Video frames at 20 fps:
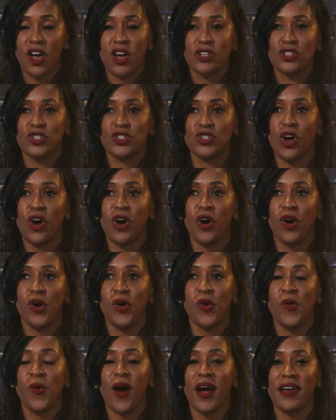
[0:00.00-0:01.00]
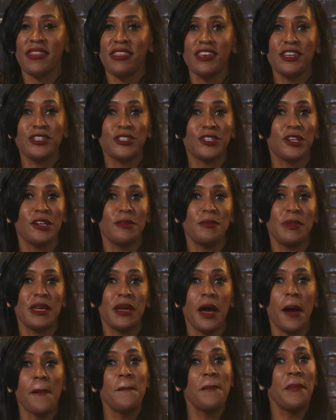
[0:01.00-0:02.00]
So I think it's going to be
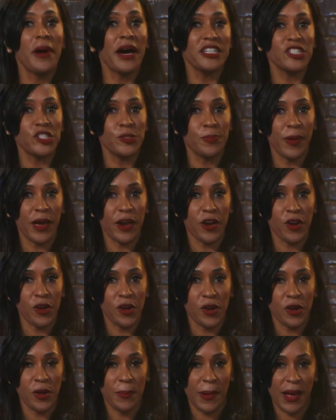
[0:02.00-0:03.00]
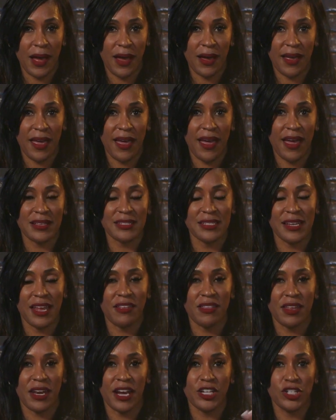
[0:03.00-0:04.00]
a much better podcast now
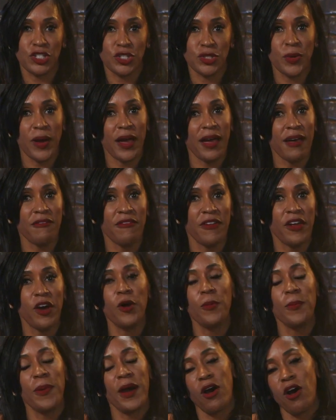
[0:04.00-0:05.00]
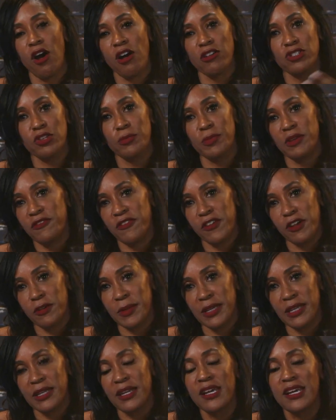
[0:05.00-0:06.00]
that I do have help. I'll also be
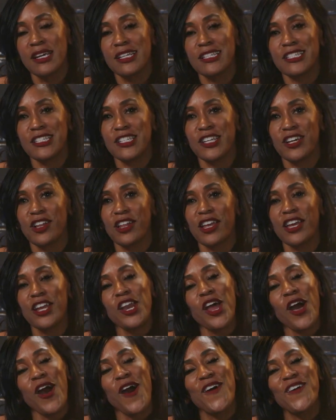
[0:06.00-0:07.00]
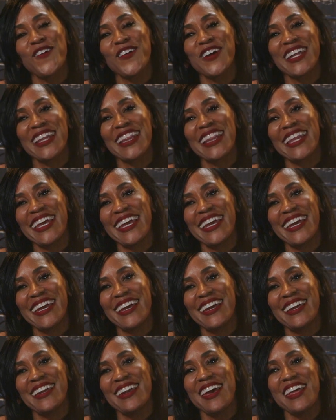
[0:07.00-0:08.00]
filming still in
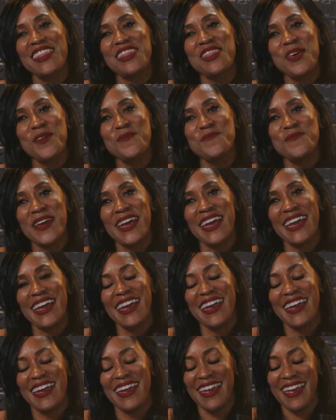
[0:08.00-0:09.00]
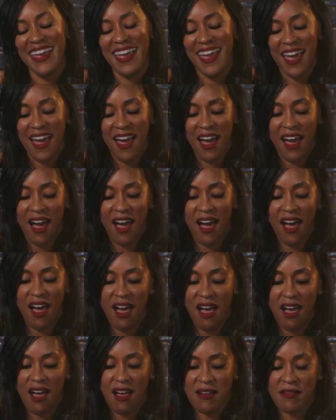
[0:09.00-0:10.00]
Oakland, the Bay,
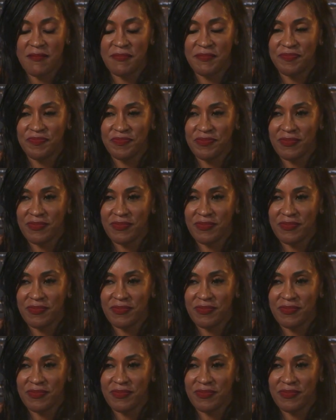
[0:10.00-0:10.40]
um,